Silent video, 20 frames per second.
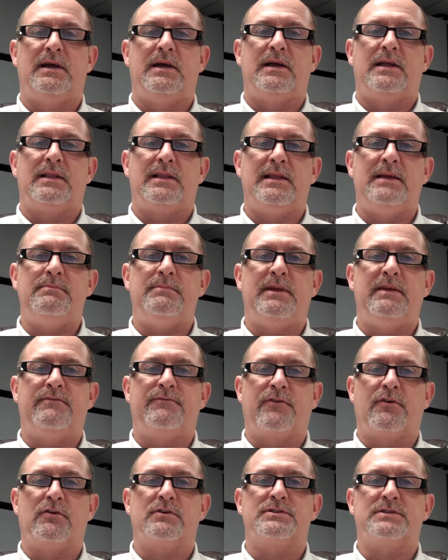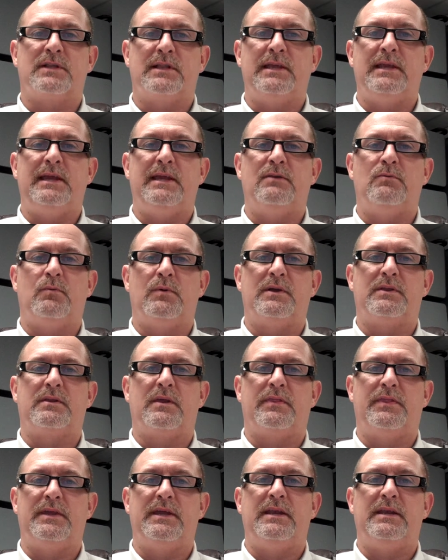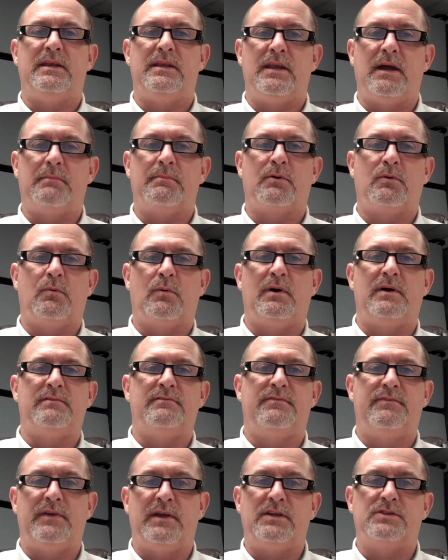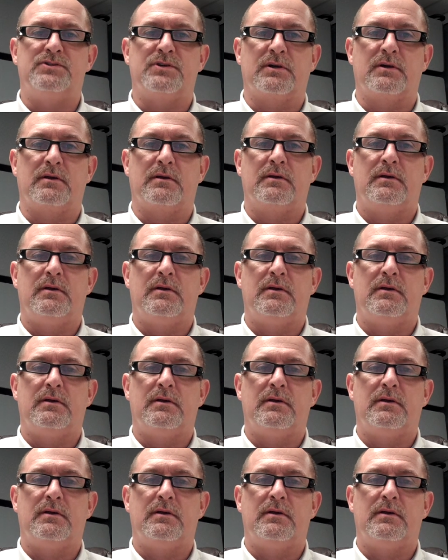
let me first lead with the number one feature